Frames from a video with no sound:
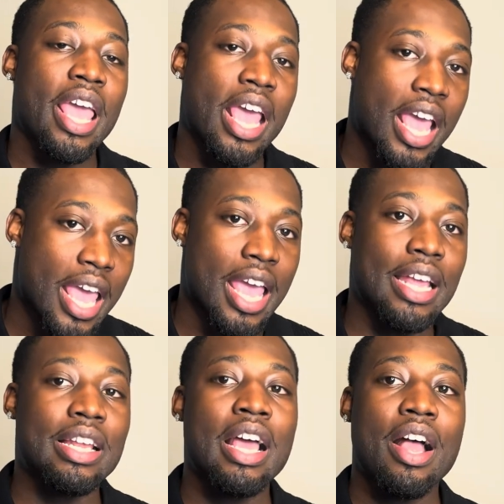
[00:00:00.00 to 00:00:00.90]

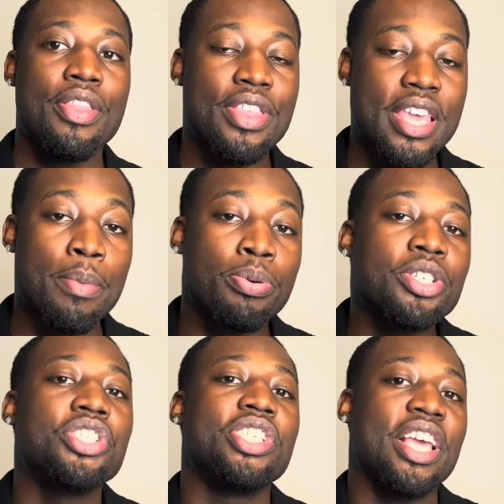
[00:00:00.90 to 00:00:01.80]
and the
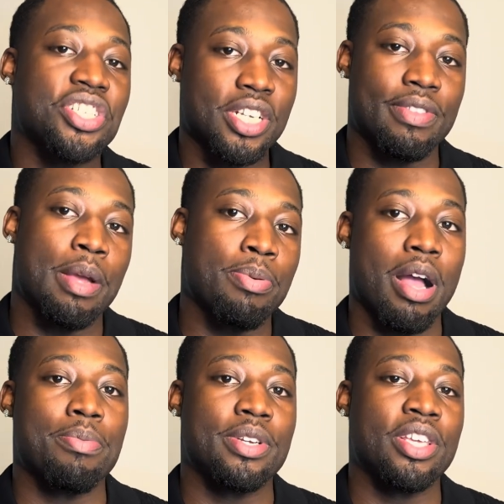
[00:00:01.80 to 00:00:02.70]
appreciation of that
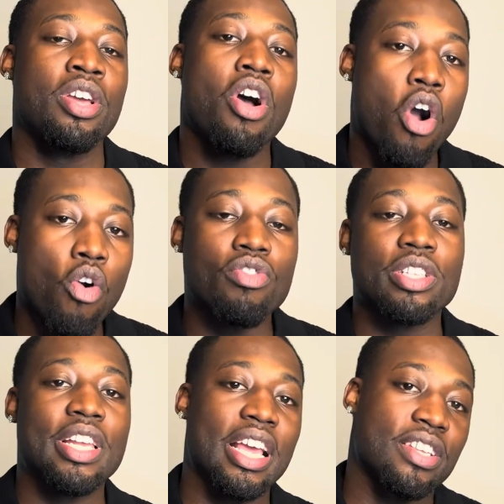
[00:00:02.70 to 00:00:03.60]
property over the
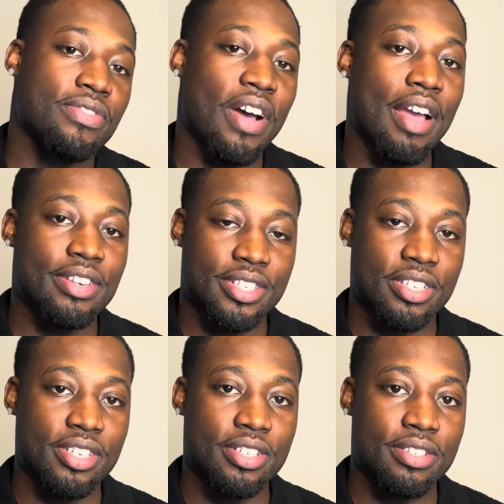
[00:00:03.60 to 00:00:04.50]
next 5 to 10
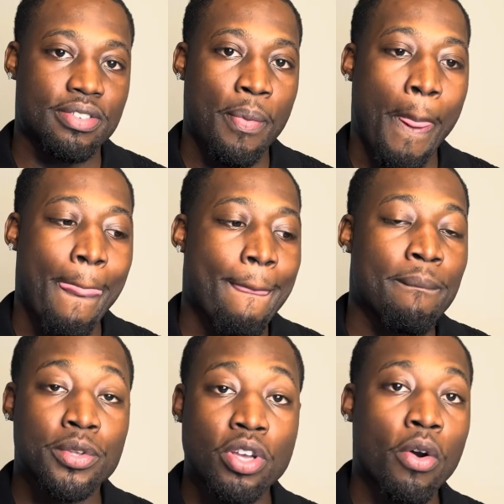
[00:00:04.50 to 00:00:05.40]
years.
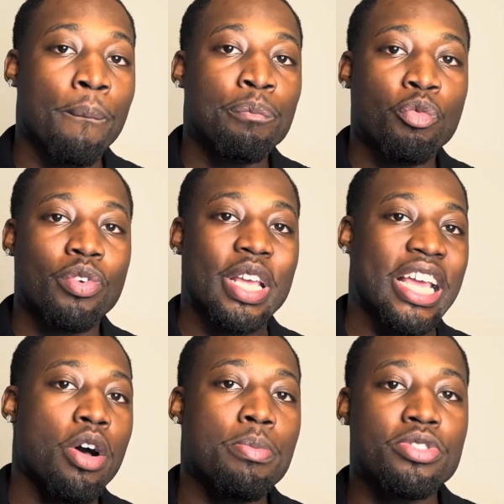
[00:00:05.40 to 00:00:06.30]
So when it
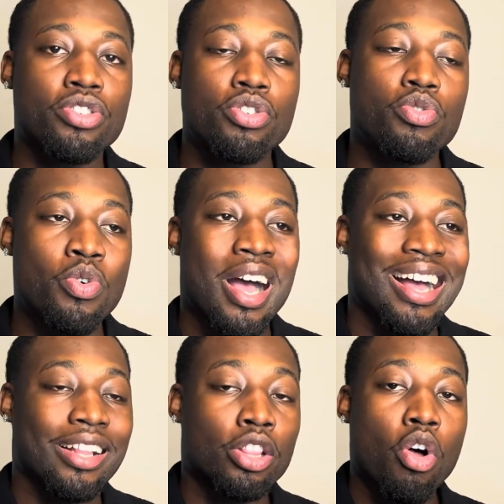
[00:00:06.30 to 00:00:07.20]
comes to
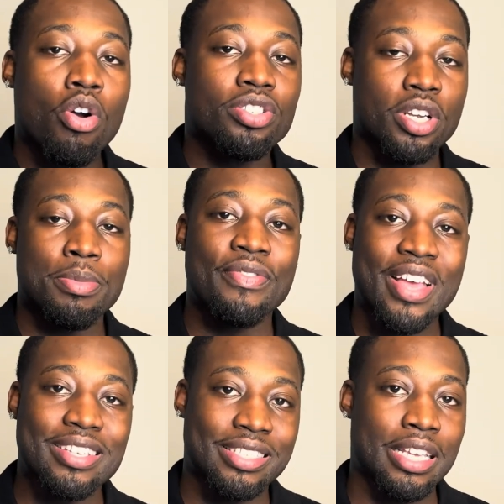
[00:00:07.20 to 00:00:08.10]
long-term
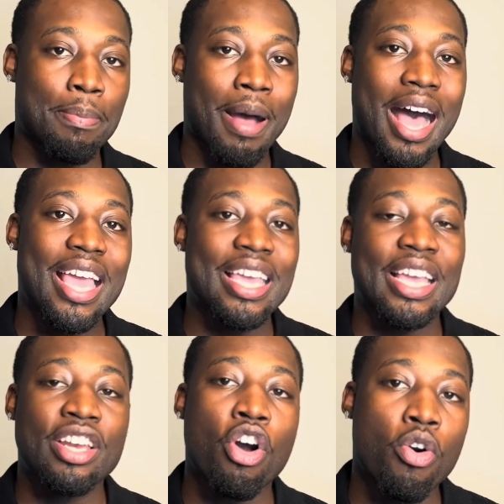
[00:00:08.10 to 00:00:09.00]
investing, buying
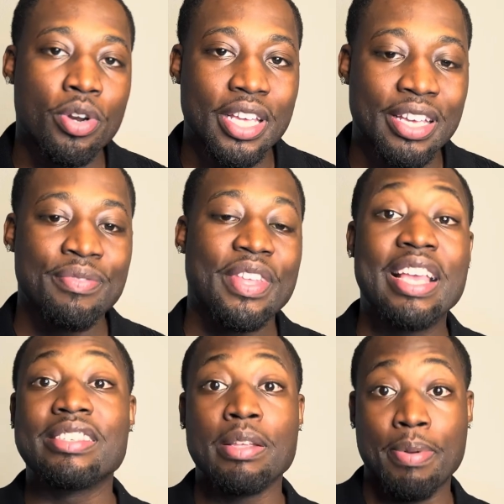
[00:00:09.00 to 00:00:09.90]
and holding
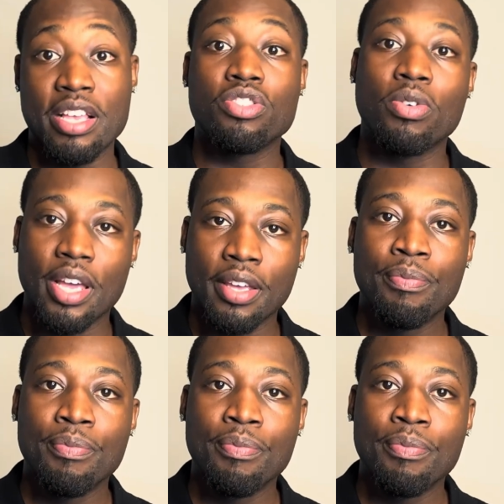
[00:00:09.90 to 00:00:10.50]
is the best way